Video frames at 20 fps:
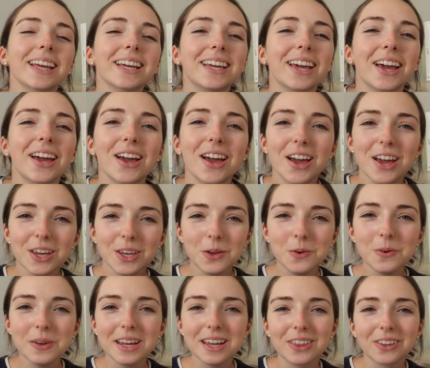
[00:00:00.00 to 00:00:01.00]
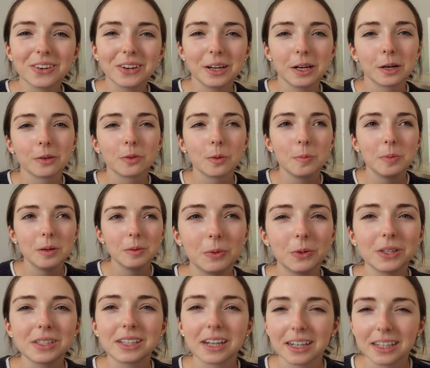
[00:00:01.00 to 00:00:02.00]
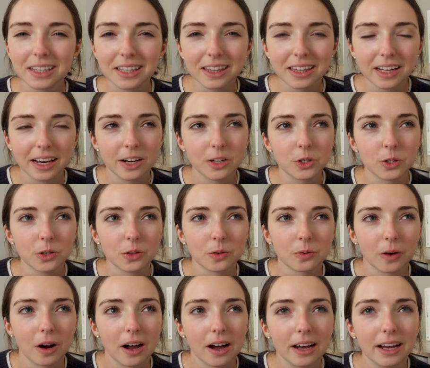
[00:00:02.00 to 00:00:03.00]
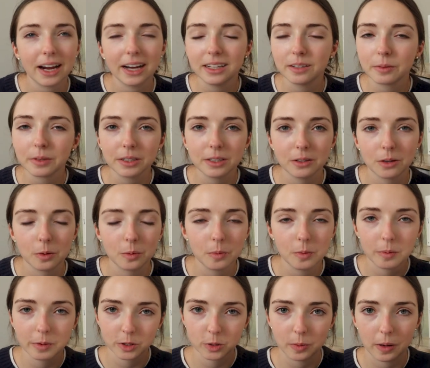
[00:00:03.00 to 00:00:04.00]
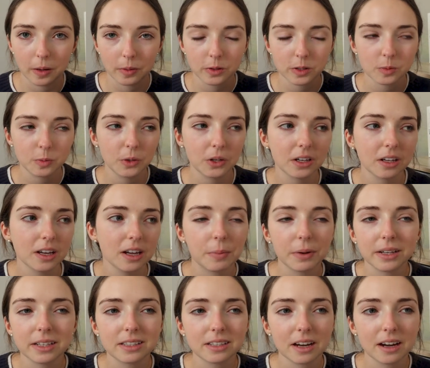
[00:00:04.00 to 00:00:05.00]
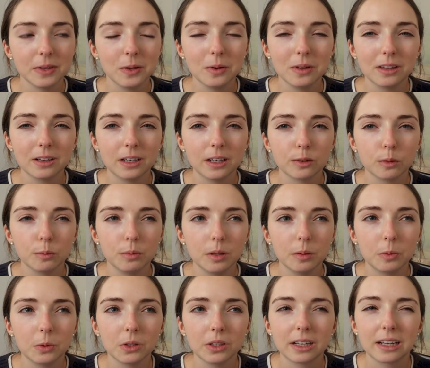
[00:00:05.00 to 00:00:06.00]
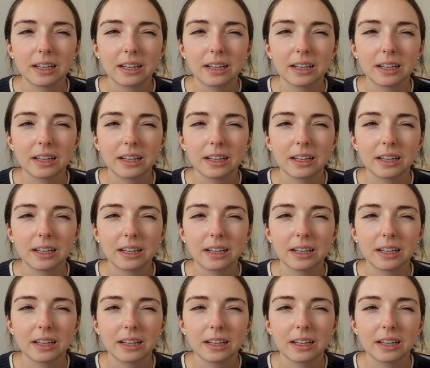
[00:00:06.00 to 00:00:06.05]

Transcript: like, you either hear from people, it's kind of like The Catcher in the Rye. I didn't really know much about this book, but you either hear from people